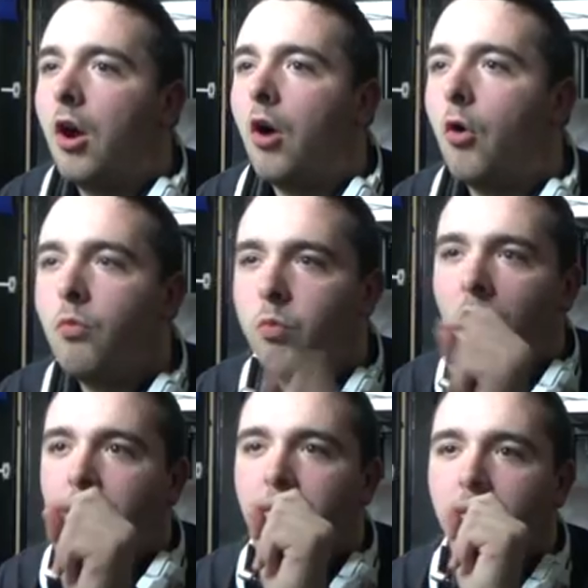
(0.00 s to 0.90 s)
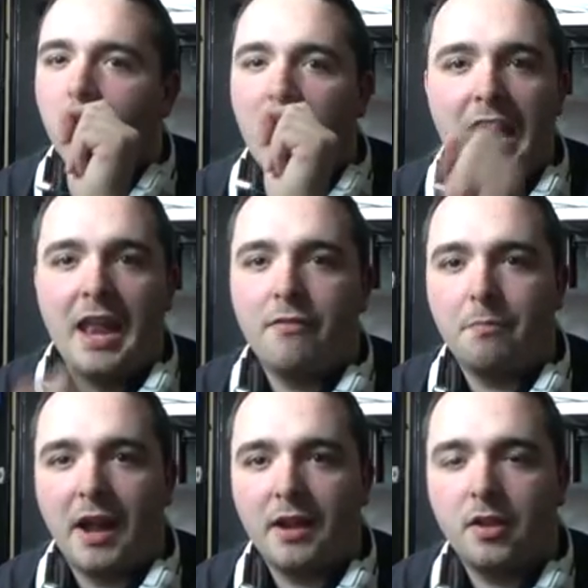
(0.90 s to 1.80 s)
I want a left
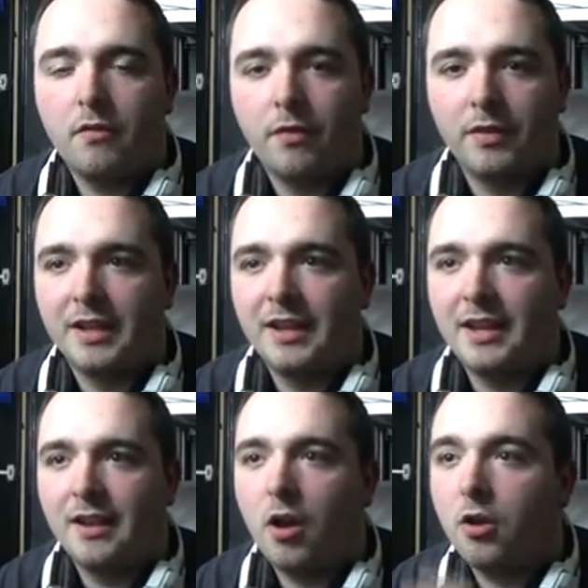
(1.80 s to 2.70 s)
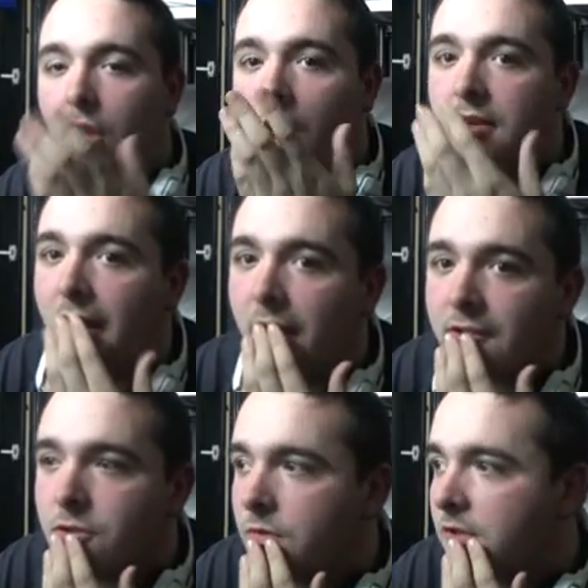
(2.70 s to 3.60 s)
back from the league. Oh, I can't now,
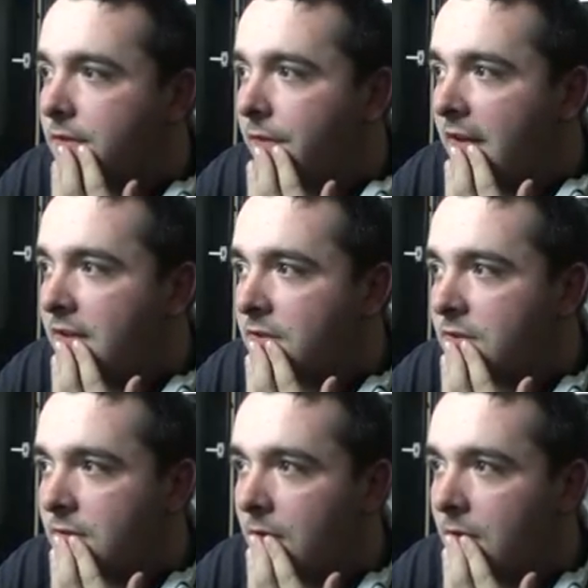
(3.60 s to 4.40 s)
that's on the defence.